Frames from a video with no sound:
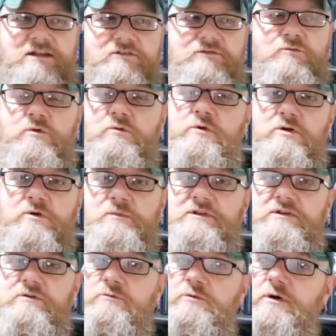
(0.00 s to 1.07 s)
They thought, well, what can we
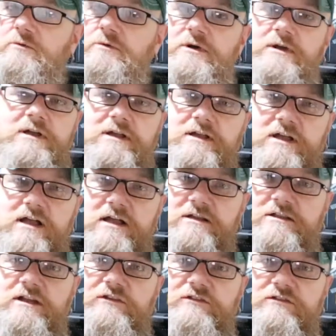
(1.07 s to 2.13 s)
do? Well,
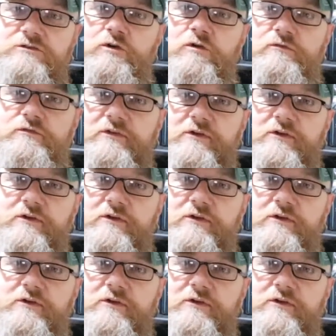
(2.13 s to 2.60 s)
let's not